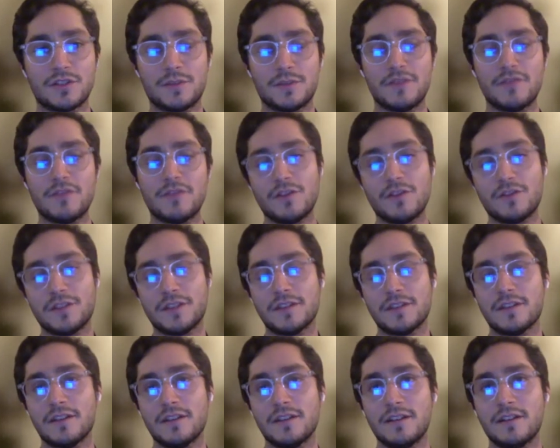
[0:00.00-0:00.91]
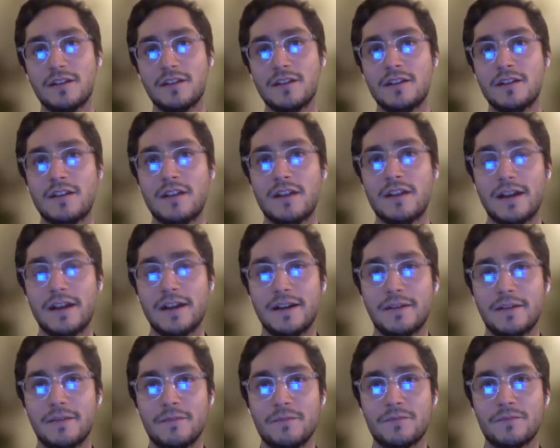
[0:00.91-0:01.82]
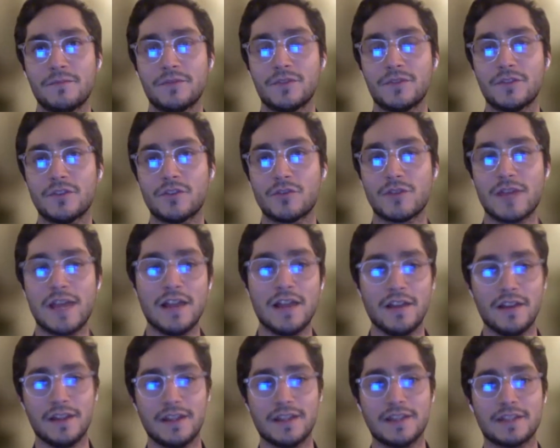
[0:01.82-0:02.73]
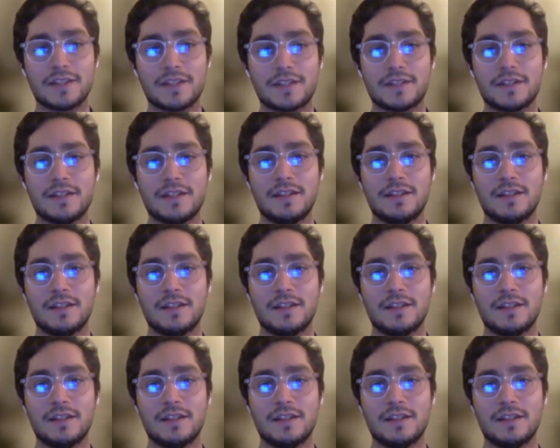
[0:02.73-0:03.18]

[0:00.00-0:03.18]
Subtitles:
be involved in. The reality is